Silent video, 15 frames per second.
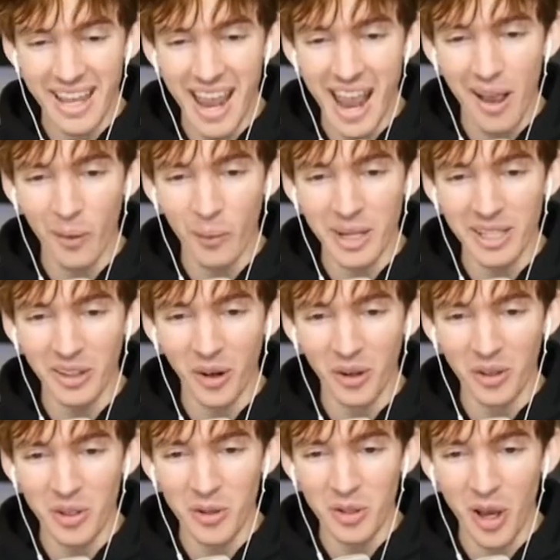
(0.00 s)
Yeah, we
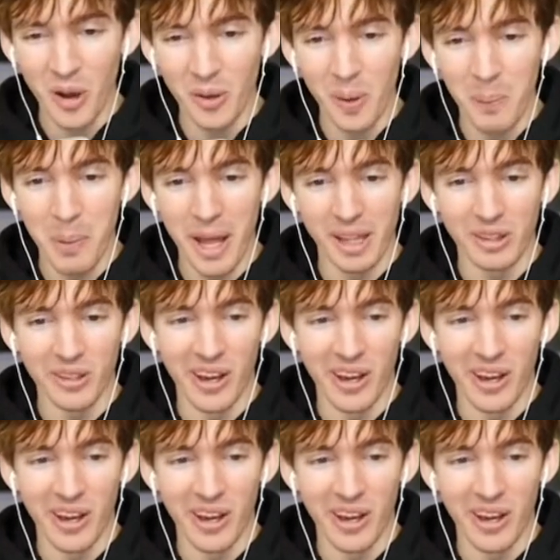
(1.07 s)
don't. You go to bed.